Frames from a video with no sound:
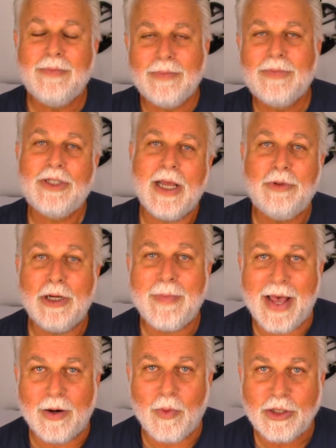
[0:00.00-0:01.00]
subject
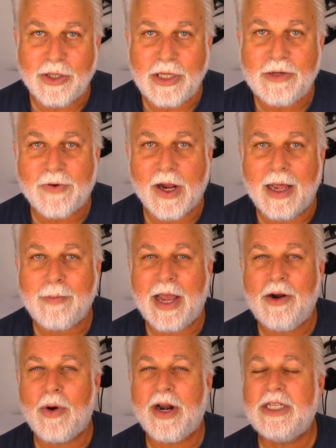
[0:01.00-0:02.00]
matter, which are these forgotten
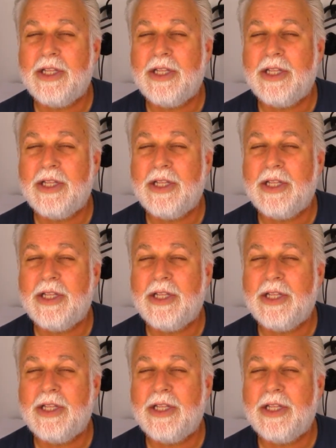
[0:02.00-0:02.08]
minorities.